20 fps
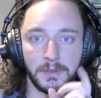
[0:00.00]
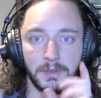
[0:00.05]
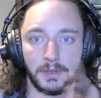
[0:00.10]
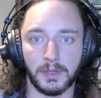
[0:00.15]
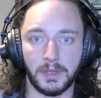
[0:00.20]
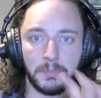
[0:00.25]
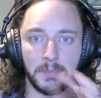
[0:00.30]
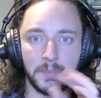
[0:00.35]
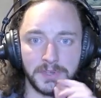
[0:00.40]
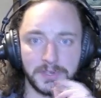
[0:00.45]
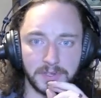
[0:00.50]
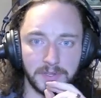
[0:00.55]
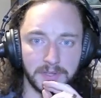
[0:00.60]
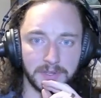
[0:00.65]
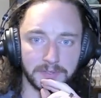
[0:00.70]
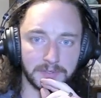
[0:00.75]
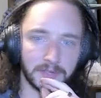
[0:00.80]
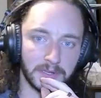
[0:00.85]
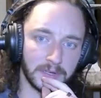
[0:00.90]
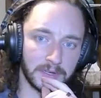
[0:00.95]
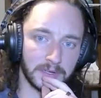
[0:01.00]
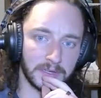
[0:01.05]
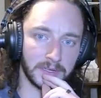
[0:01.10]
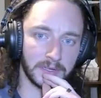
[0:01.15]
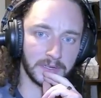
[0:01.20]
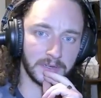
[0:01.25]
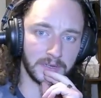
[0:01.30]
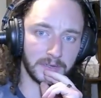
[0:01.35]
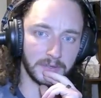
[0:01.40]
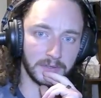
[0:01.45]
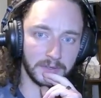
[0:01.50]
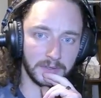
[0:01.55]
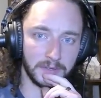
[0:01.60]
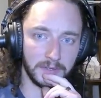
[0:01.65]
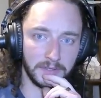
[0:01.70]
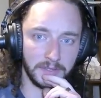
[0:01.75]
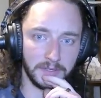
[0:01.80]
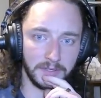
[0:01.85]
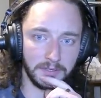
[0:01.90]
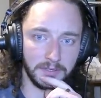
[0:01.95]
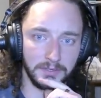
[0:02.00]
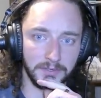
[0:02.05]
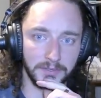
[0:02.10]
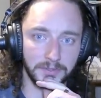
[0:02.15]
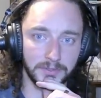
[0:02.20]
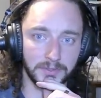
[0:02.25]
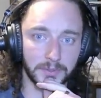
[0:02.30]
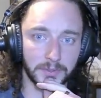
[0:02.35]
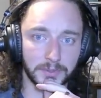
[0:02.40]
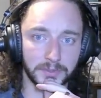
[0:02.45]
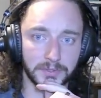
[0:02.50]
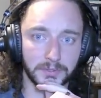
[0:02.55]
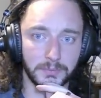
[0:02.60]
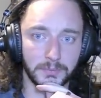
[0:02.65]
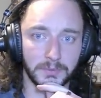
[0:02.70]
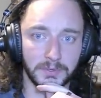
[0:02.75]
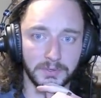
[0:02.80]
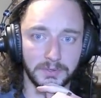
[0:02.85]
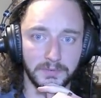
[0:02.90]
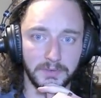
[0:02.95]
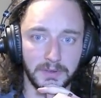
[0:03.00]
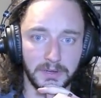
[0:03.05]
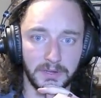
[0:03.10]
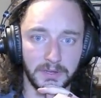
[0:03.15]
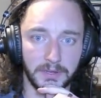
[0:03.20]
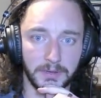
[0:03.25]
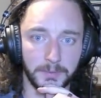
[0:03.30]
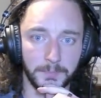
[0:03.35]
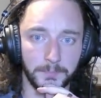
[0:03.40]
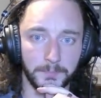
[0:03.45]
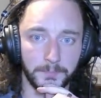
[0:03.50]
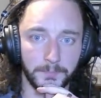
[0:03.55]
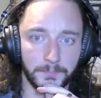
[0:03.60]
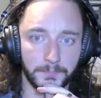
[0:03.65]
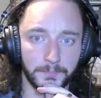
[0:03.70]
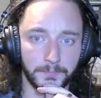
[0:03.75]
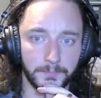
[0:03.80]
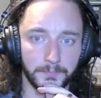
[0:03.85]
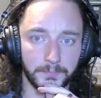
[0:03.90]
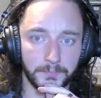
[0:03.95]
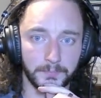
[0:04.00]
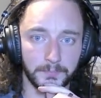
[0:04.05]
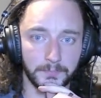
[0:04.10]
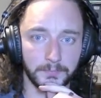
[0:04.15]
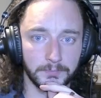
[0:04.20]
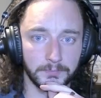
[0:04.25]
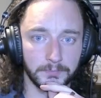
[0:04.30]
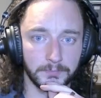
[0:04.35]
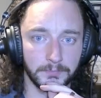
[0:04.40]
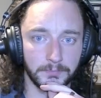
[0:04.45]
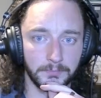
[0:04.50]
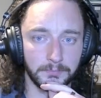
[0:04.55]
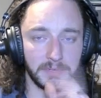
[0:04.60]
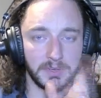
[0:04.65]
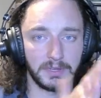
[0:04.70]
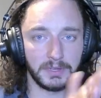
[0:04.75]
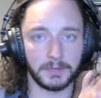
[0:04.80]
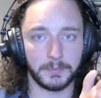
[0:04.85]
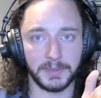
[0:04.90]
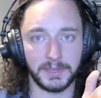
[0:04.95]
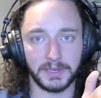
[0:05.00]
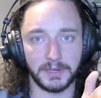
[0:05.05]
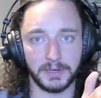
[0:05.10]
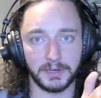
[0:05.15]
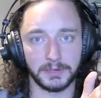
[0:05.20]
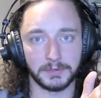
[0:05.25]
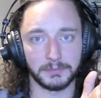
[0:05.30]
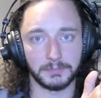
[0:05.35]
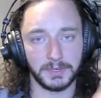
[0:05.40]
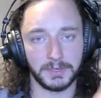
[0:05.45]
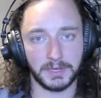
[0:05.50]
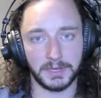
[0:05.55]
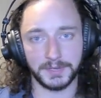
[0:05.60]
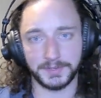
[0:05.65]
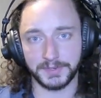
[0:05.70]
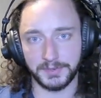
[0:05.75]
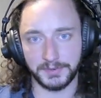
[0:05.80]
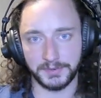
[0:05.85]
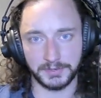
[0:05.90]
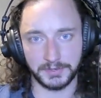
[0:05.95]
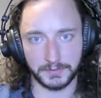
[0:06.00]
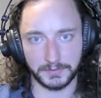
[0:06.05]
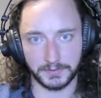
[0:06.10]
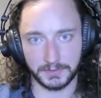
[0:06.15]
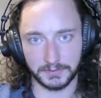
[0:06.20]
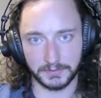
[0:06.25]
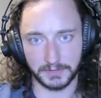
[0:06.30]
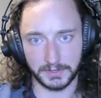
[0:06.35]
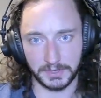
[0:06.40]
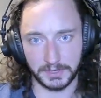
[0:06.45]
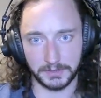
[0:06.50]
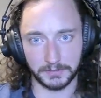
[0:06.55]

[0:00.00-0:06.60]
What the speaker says: I mentioned this on the Torso 1 video. Bring it up again here in case this is your first video.